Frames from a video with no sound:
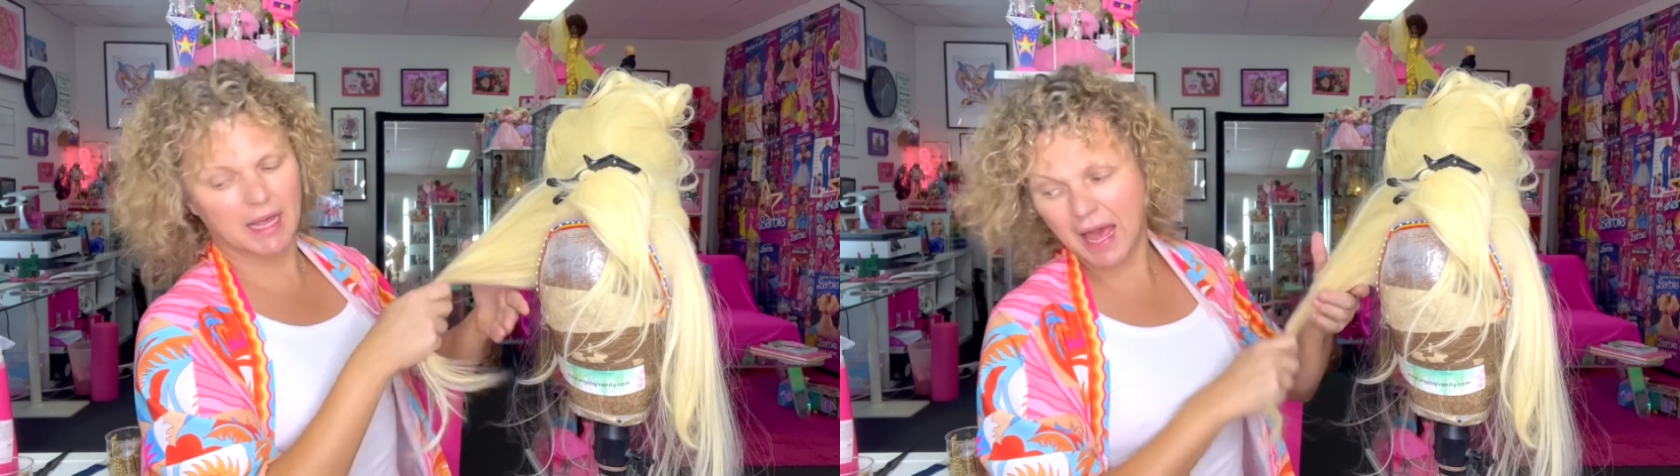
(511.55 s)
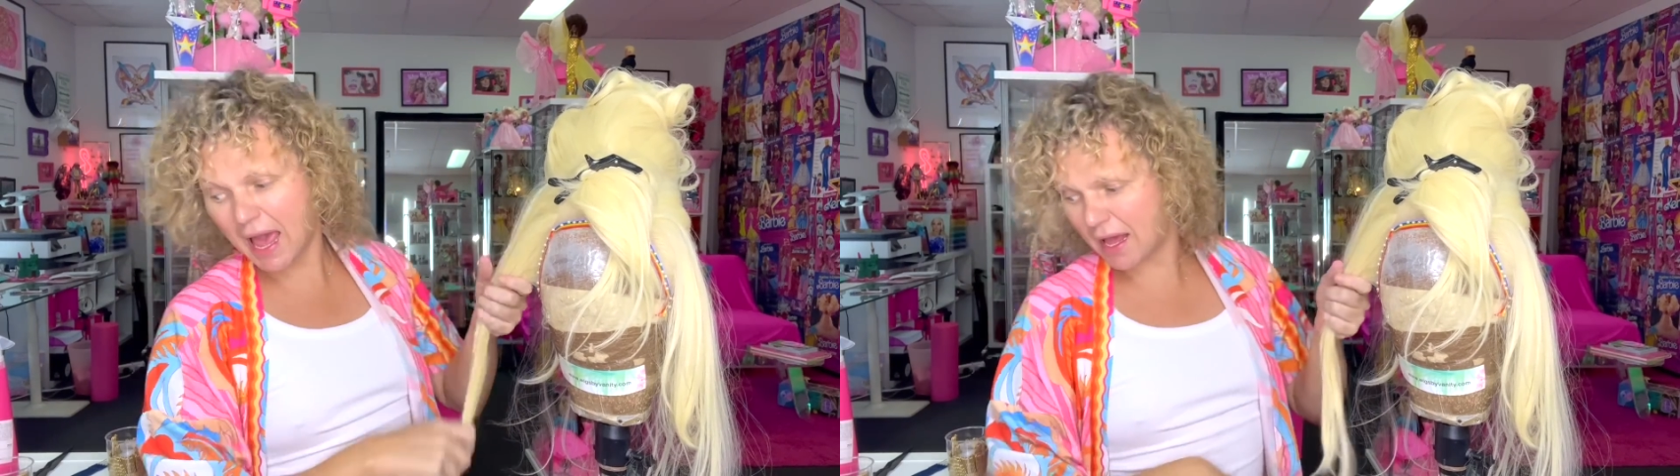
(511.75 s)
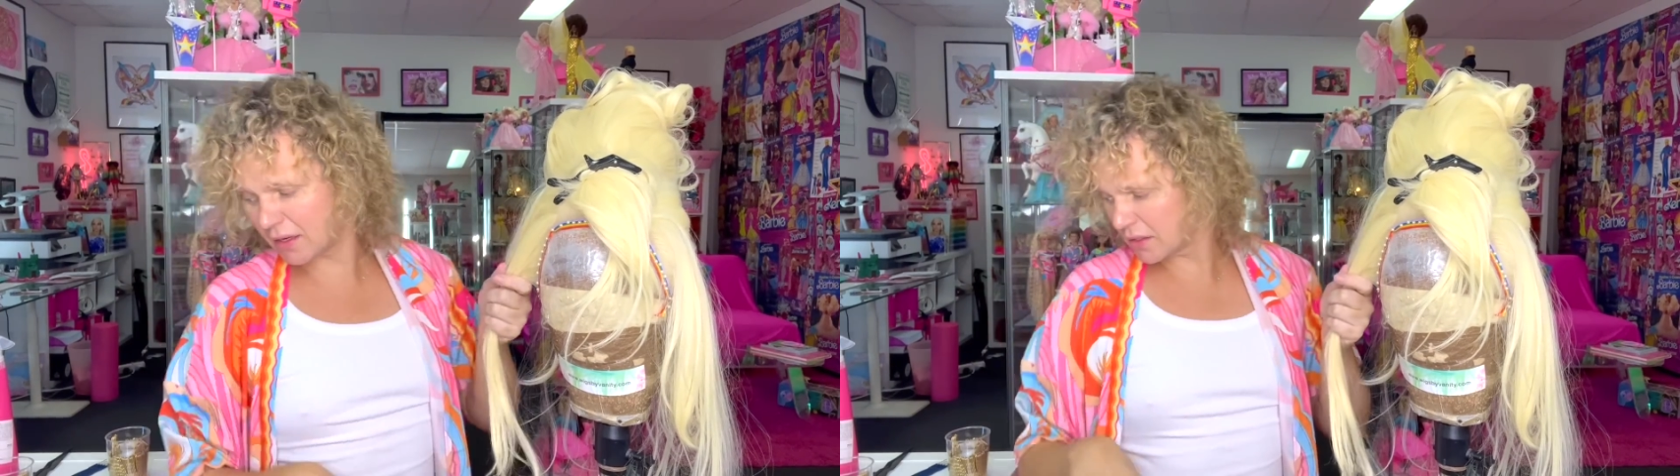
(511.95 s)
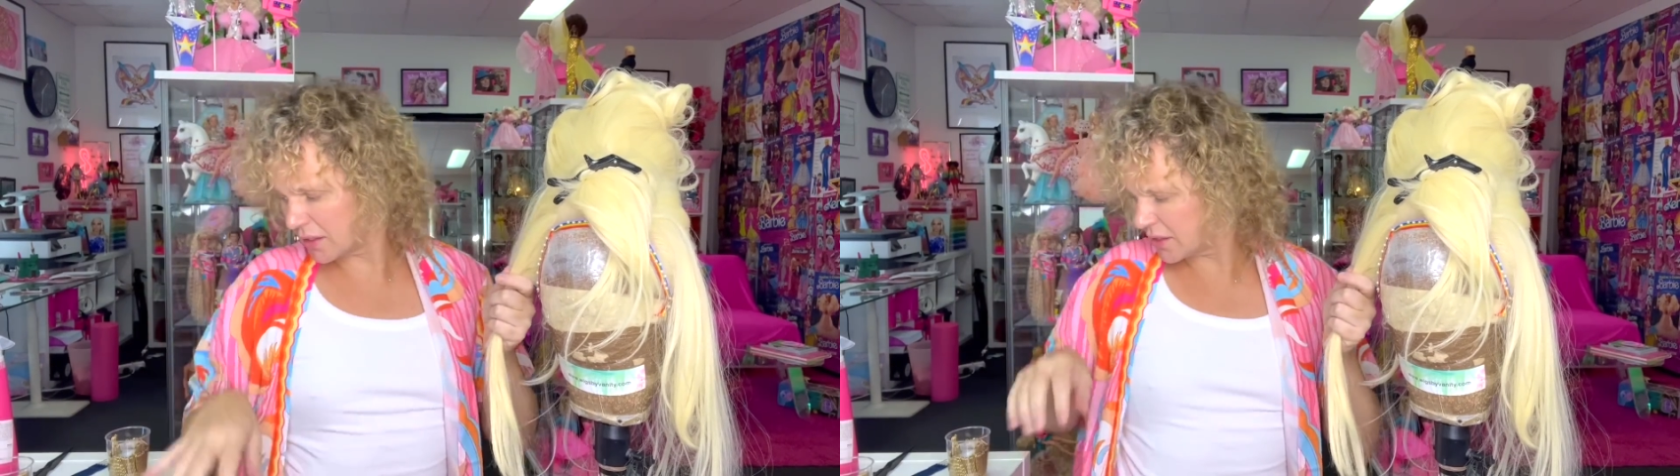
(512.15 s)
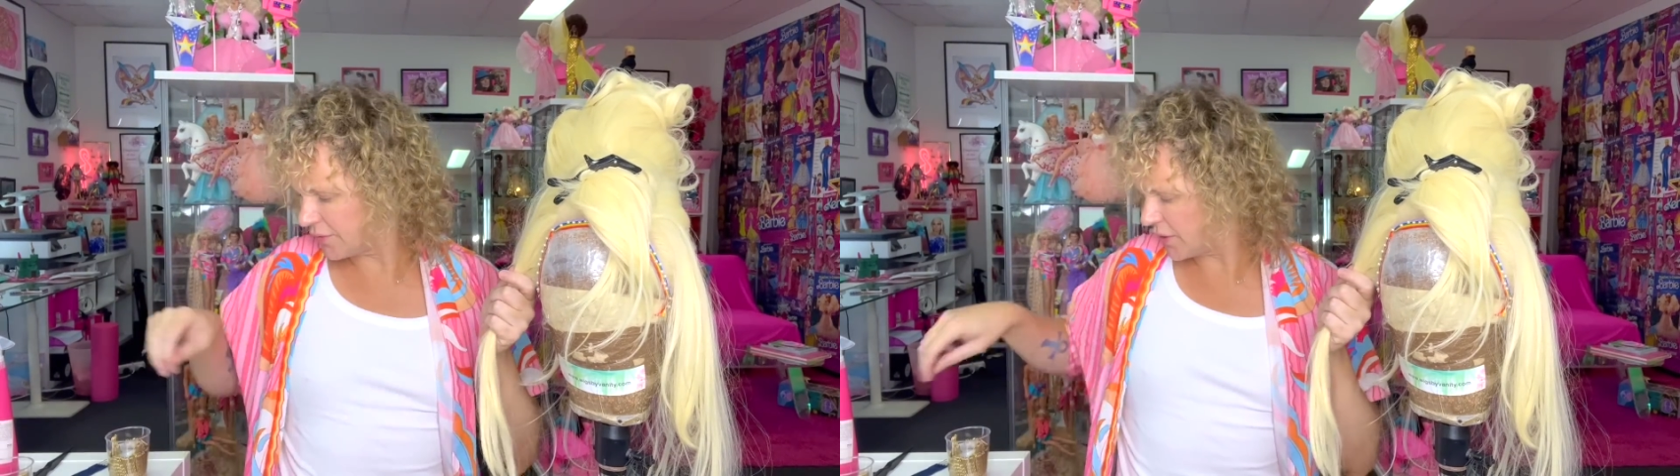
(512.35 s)
and
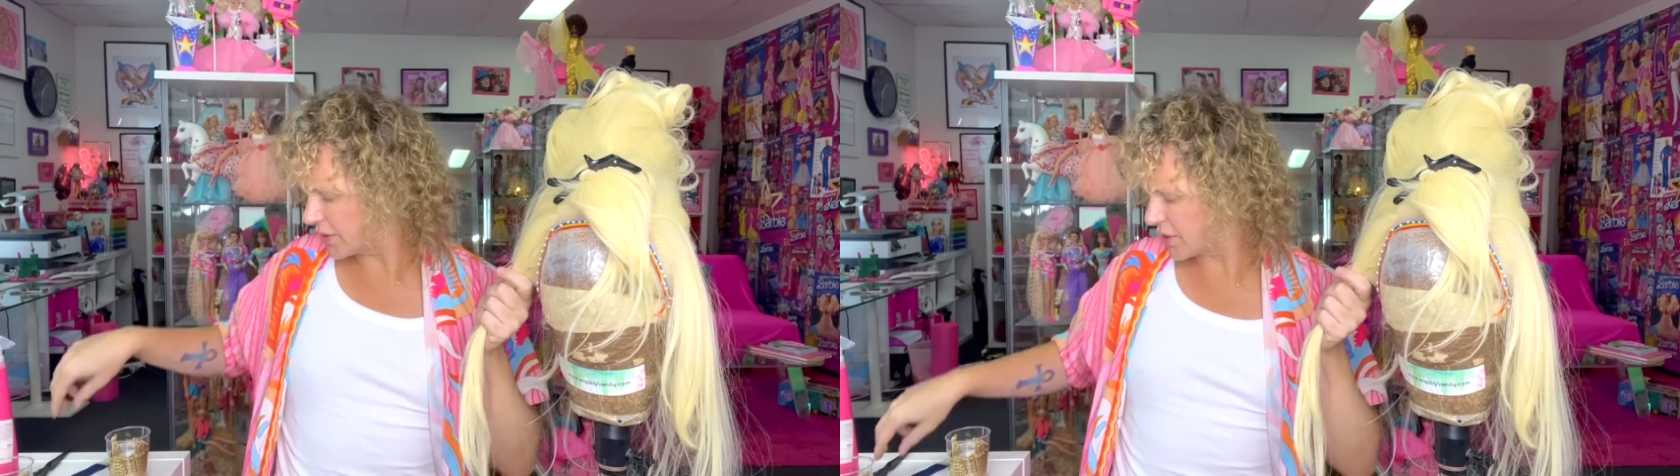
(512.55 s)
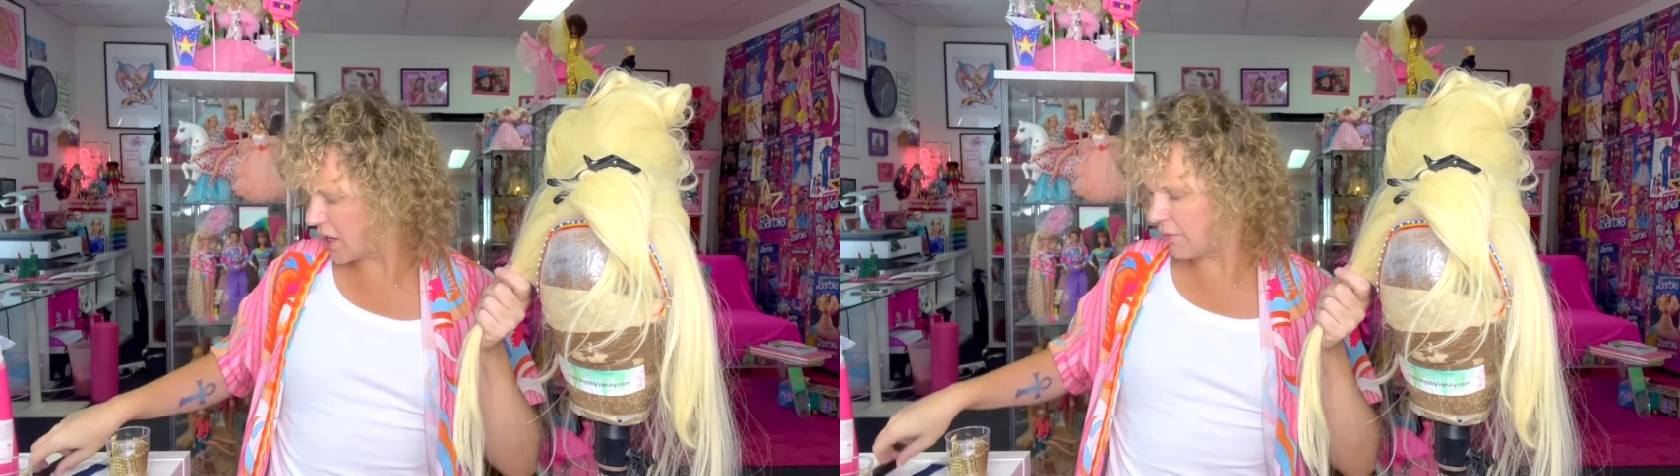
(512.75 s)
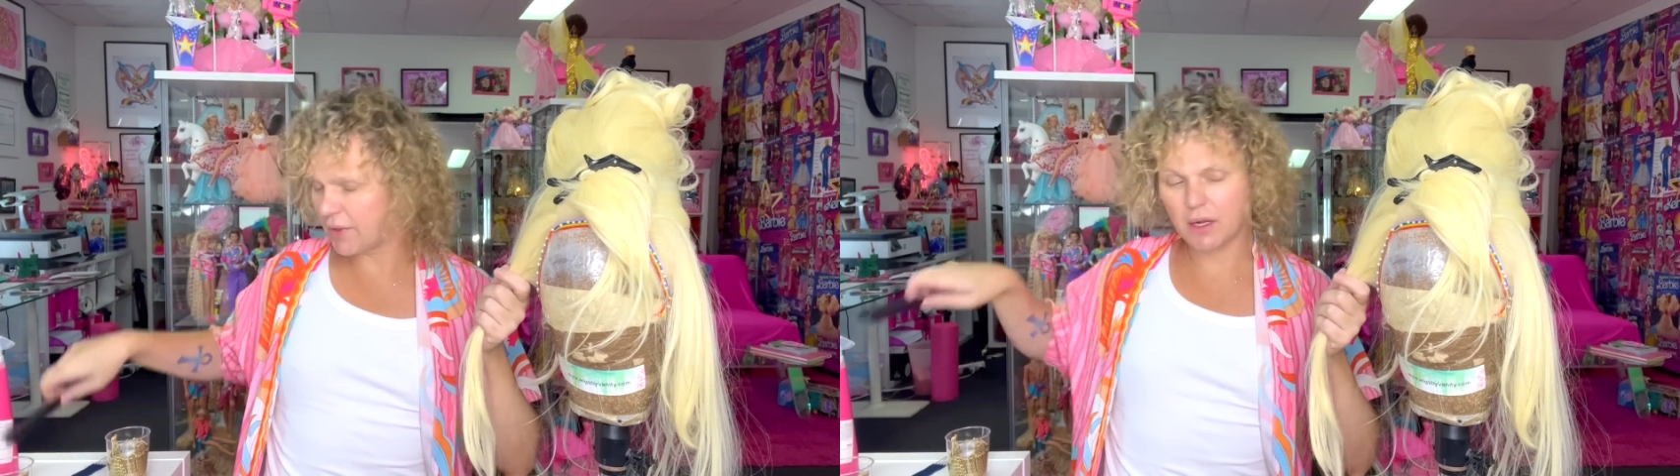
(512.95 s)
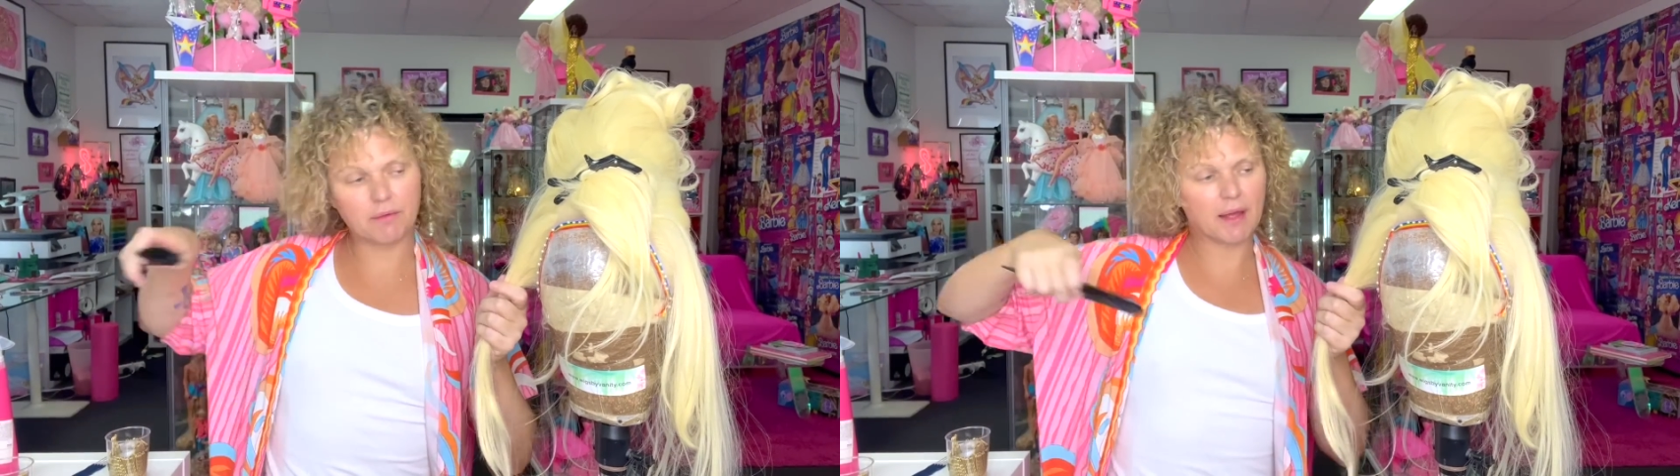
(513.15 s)
it's the first time that I've